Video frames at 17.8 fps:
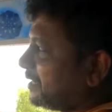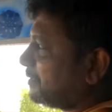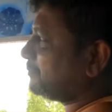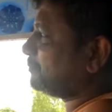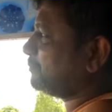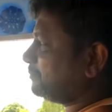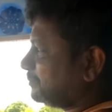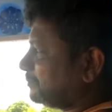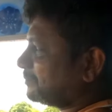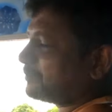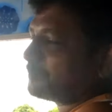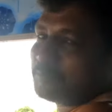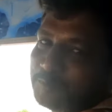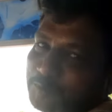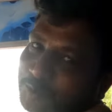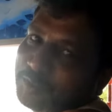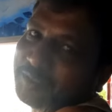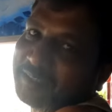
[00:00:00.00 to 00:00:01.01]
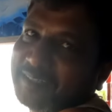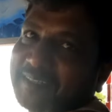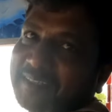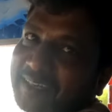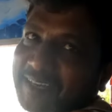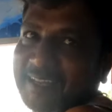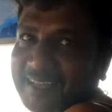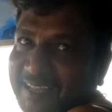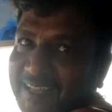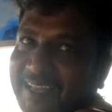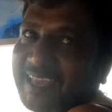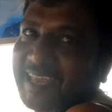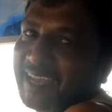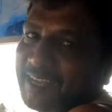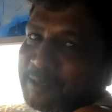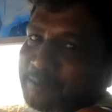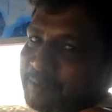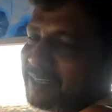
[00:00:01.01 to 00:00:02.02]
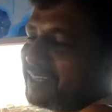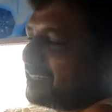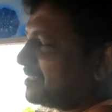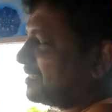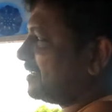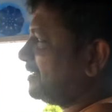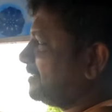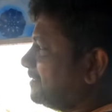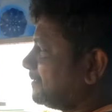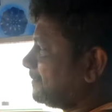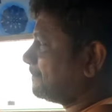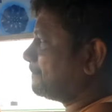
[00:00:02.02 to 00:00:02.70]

to time put determination.